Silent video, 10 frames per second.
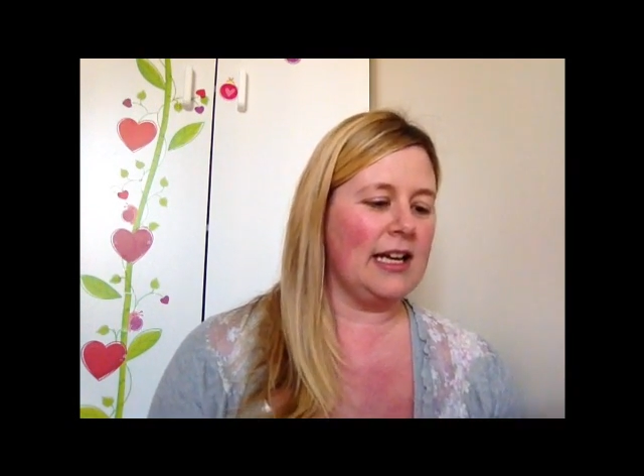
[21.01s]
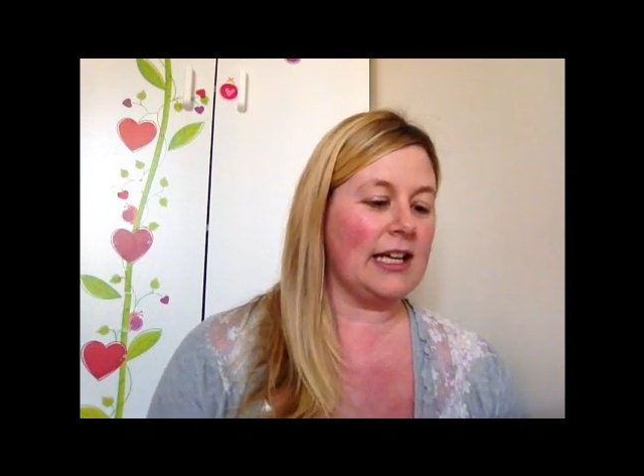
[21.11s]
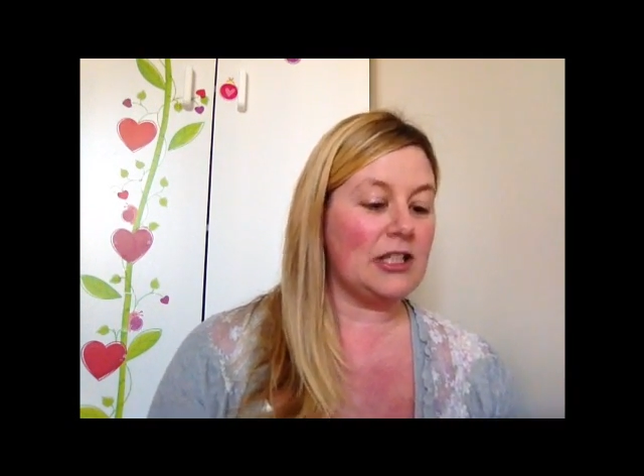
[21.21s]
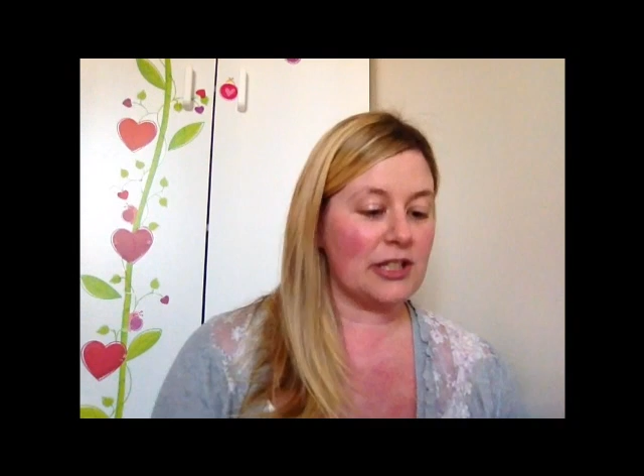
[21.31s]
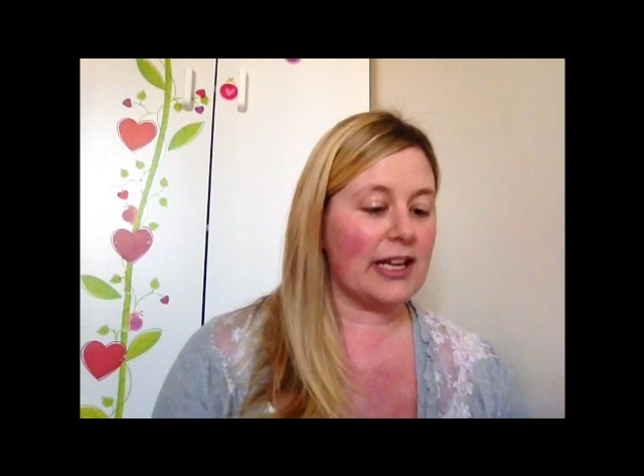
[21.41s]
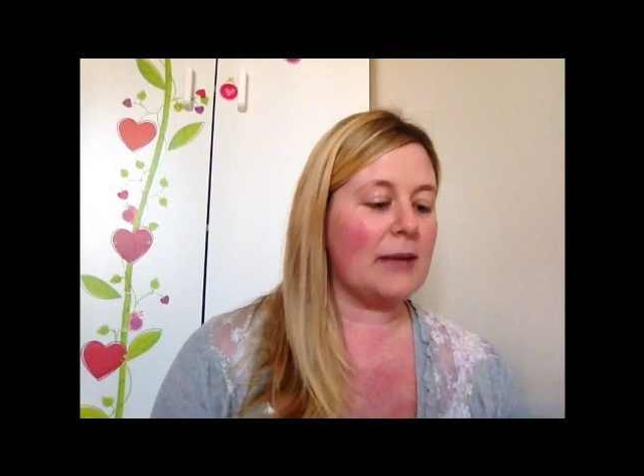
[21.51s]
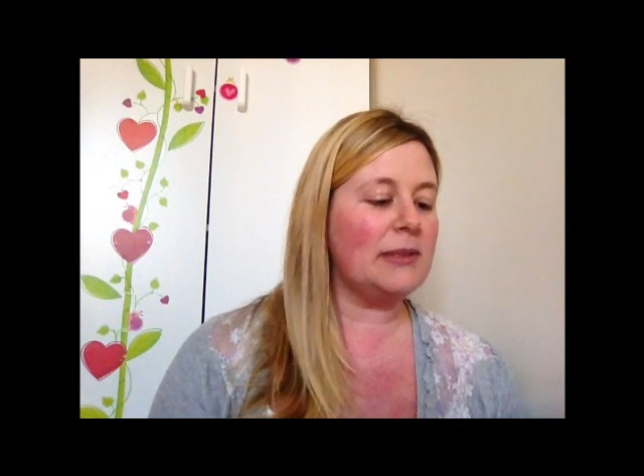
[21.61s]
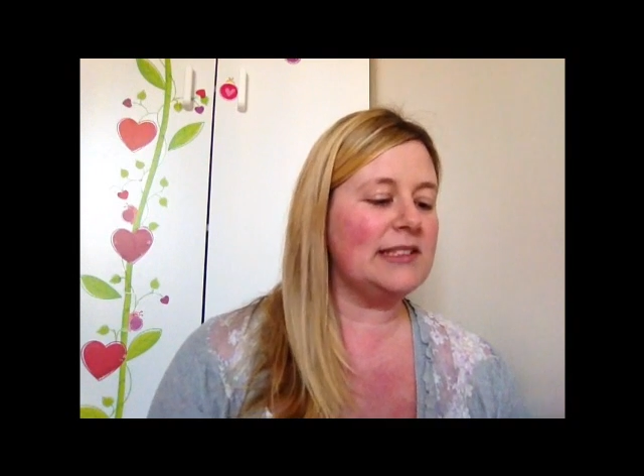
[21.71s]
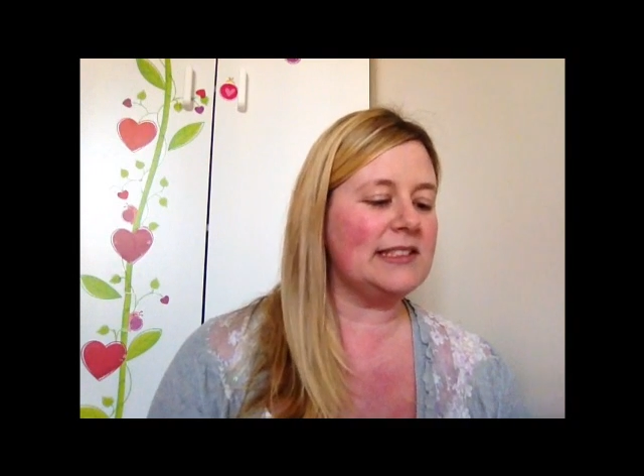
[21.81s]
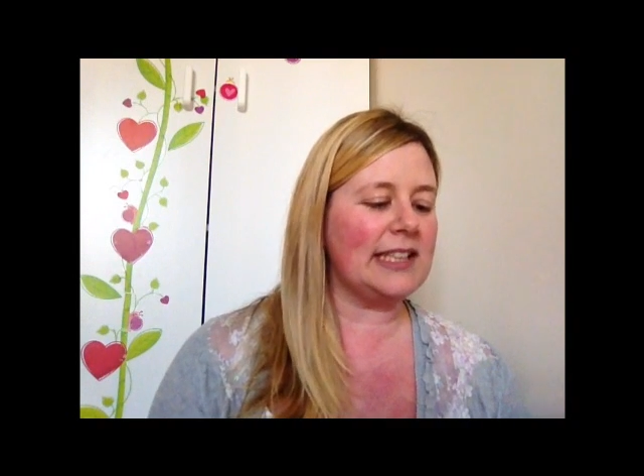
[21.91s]
kitchen
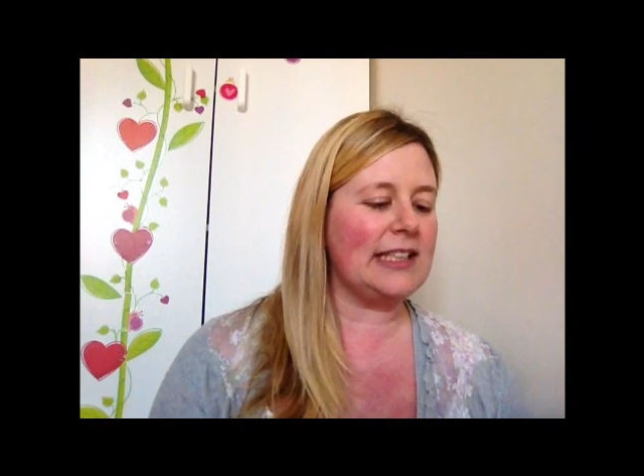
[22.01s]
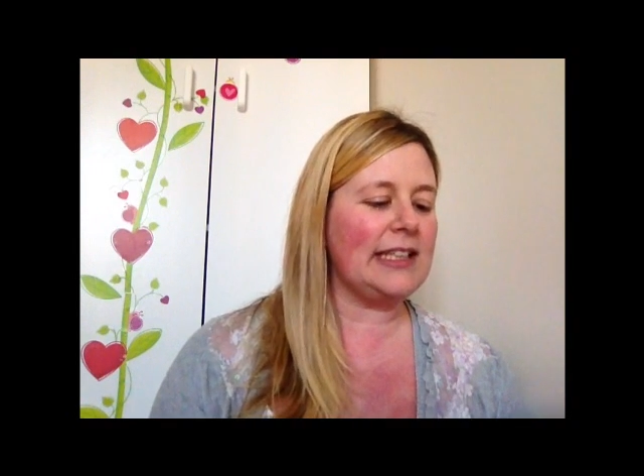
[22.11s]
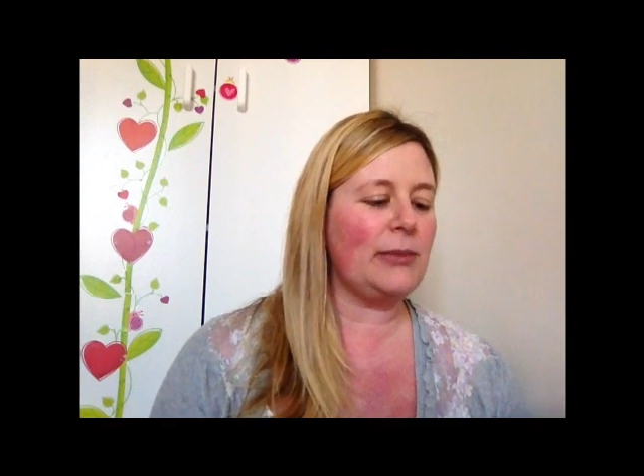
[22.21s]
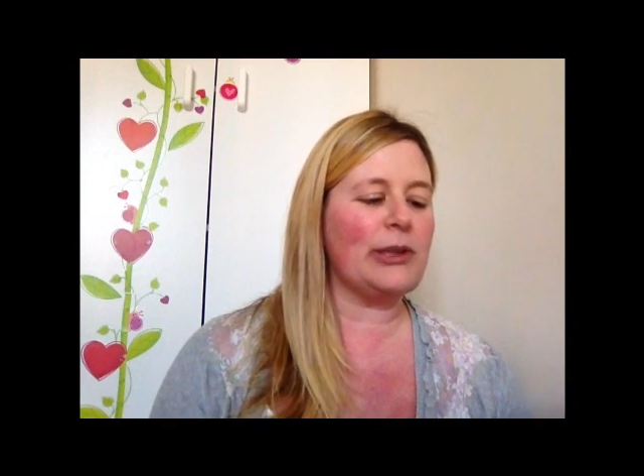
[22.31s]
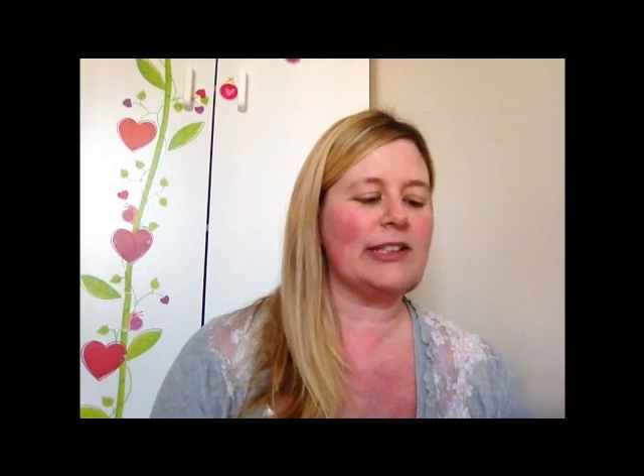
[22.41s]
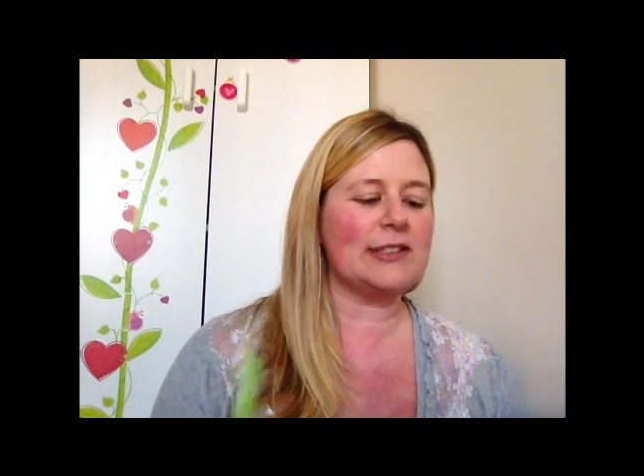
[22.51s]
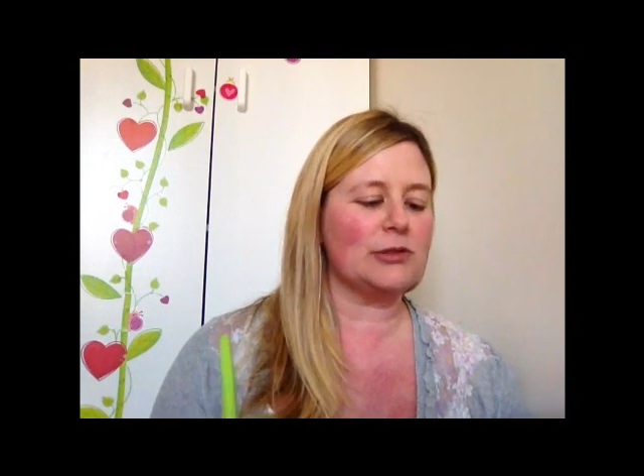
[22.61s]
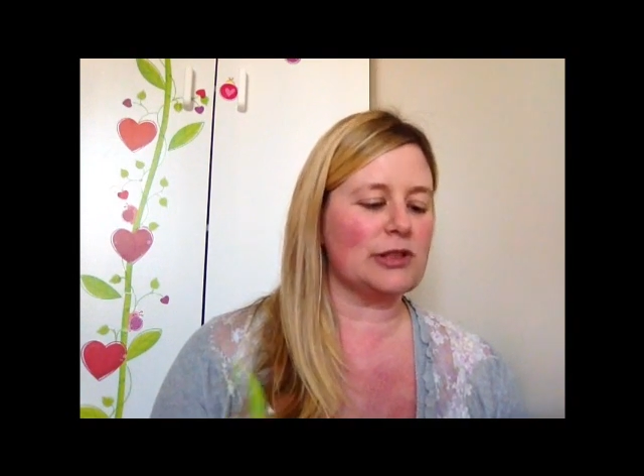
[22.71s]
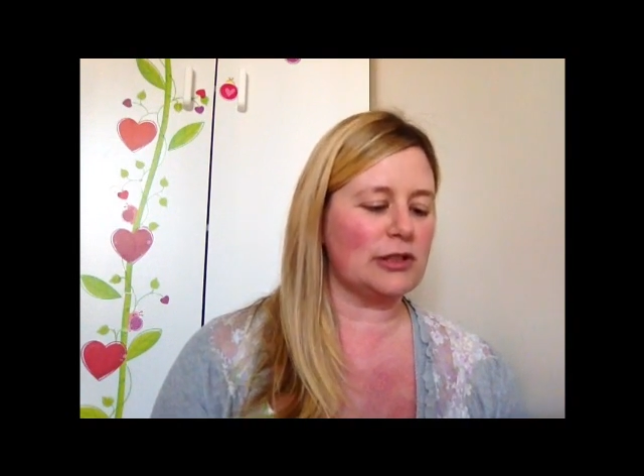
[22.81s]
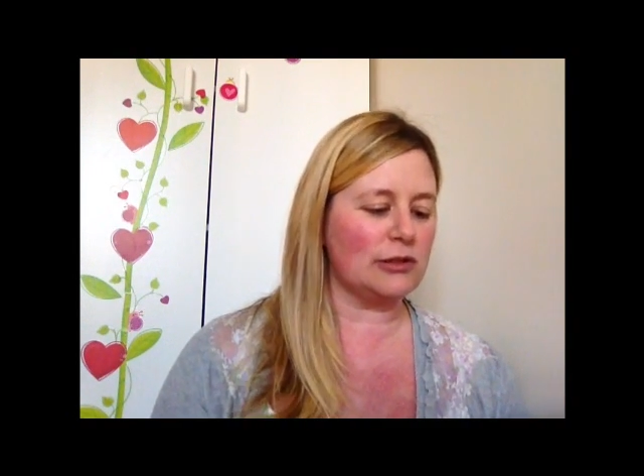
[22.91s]
cupboards neatly where I store
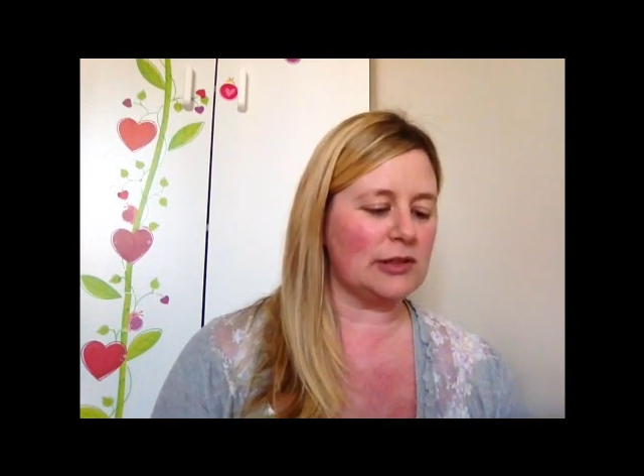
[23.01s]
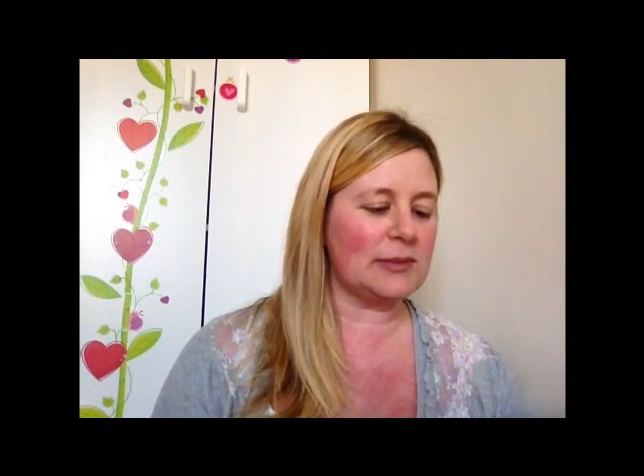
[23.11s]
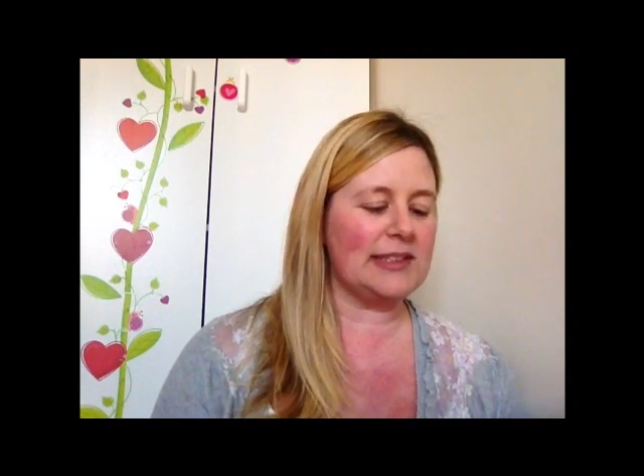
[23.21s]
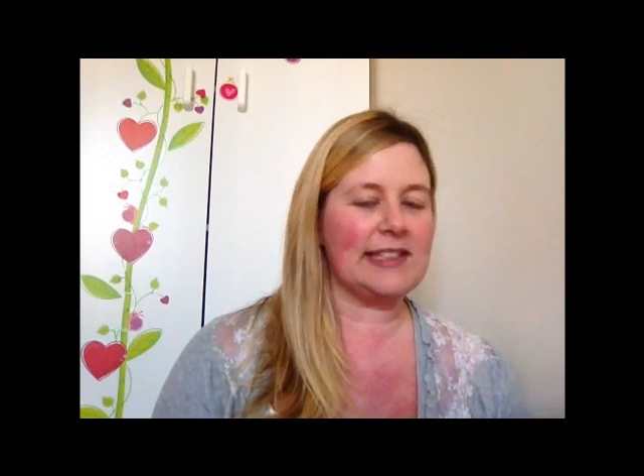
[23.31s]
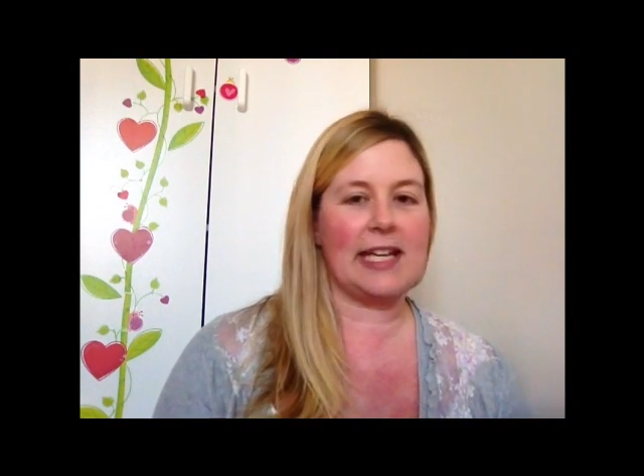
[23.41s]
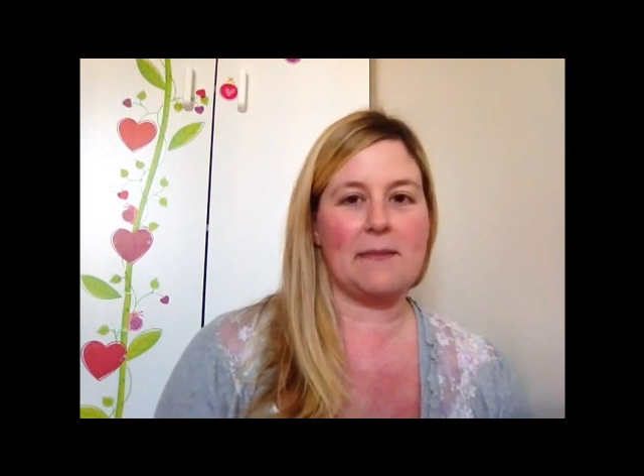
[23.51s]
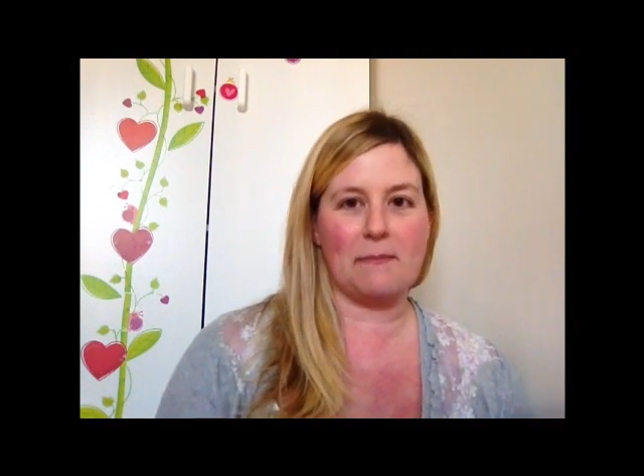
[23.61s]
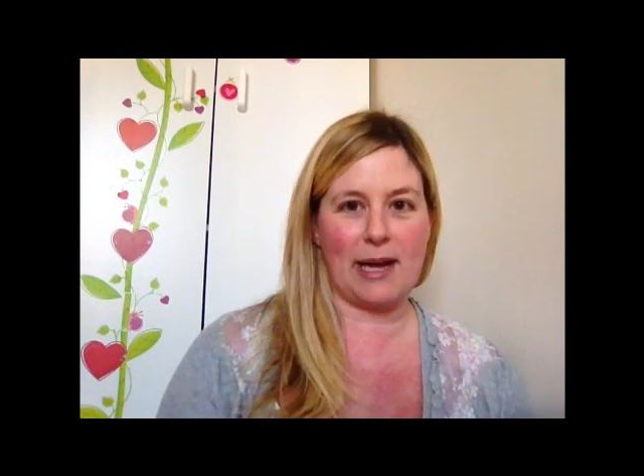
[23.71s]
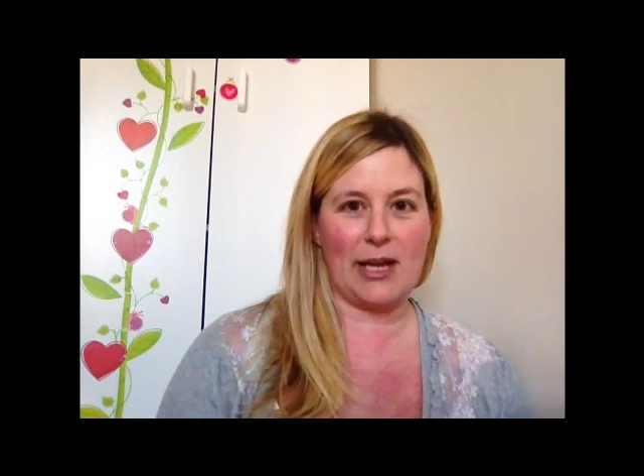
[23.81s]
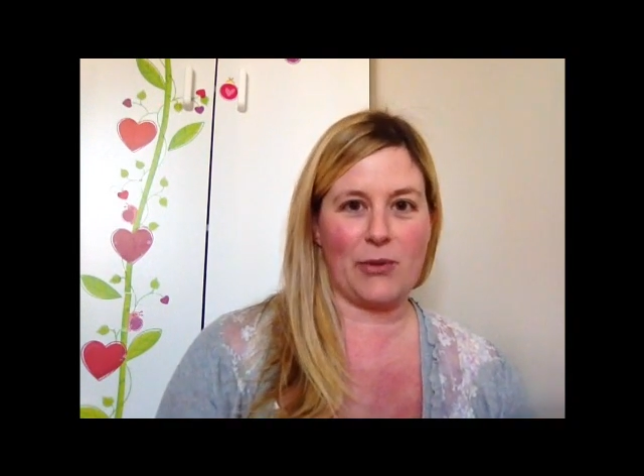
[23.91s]
saucepans and
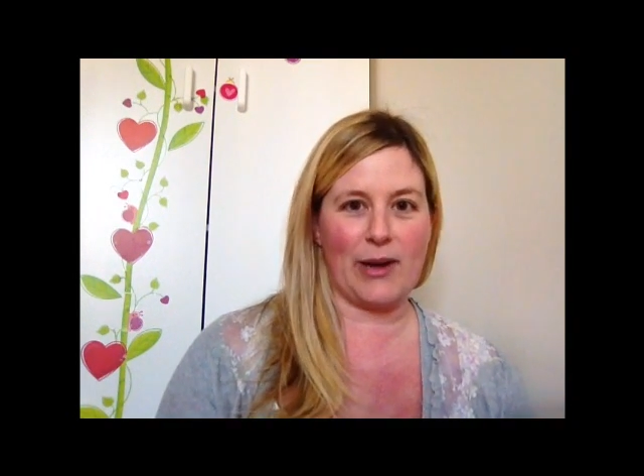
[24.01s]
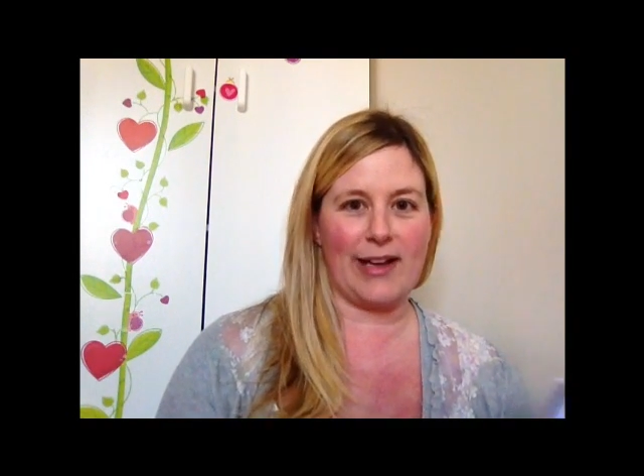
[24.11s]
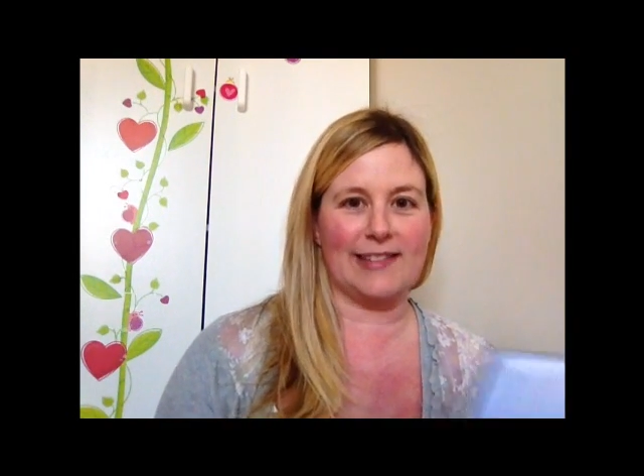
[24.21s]
bakeware.